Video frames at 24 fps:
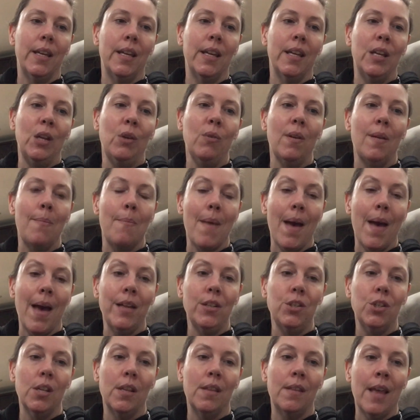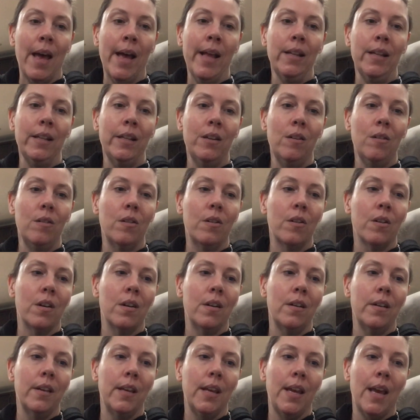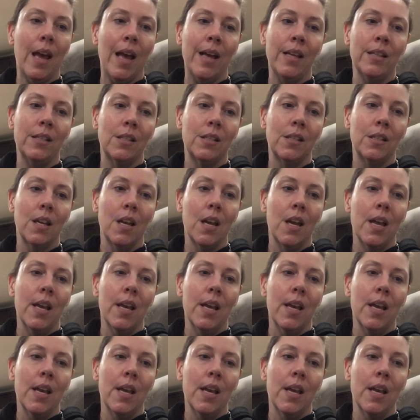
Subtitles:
Can you imagine that, little girl? He asked.